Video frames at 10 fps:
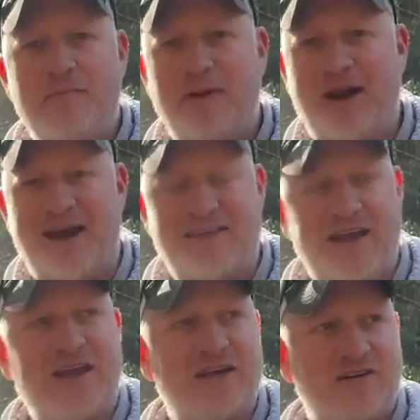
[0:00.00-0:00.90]
But I
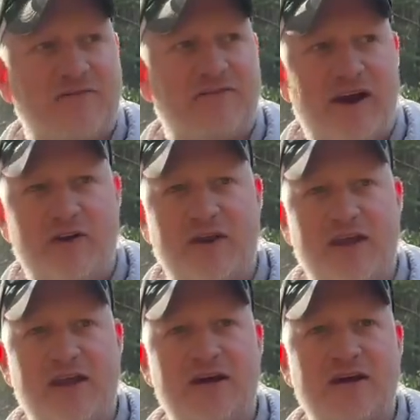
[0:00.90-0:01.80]
think it is a
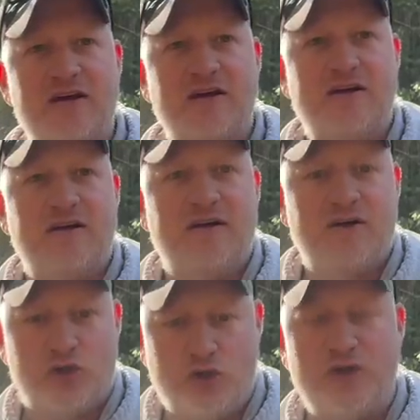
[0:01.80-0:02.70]
very
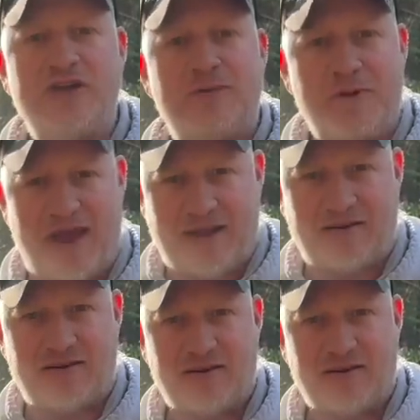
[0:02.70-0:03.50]
good debate